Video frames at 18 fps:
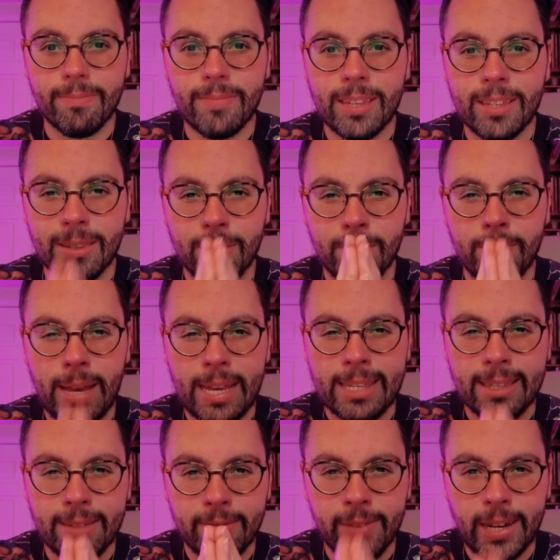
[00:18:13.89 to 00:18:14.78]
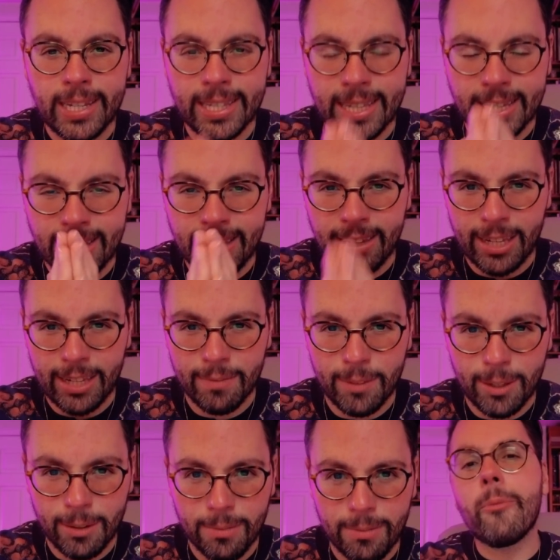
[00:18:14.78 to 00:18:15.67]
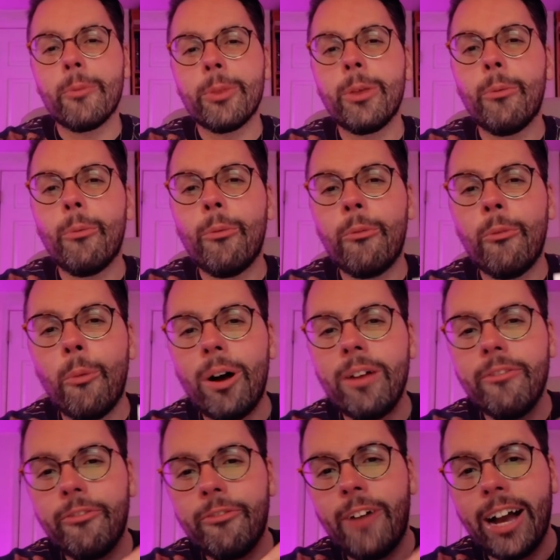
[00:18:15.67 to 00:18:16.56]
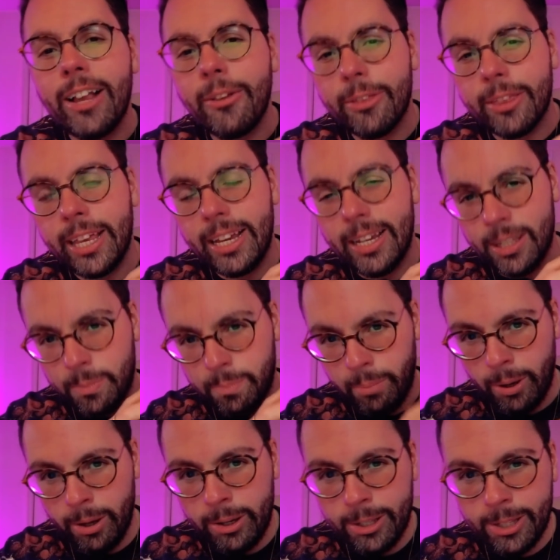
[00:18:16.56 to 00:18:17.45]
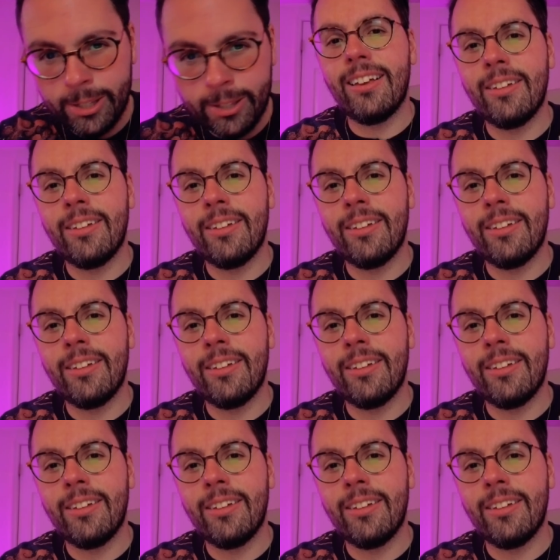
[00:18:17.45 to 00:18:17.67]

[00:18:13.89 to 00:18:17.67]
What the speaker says: That's the best advice I can give you. The one final thing is books.